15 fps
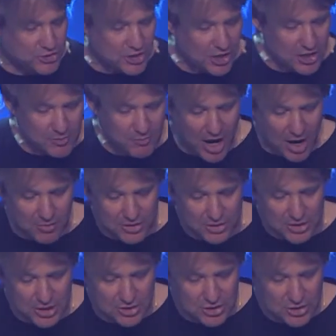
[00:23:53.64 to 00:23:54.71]
in, the Bible
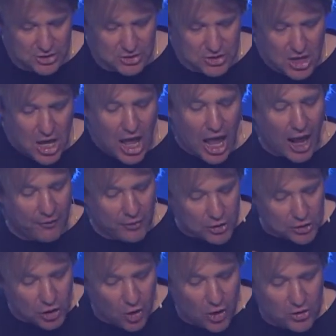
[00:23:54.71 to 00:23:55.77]
teaches. And the
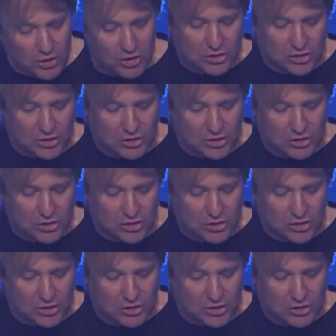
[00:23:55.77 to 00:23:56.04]
Lord looked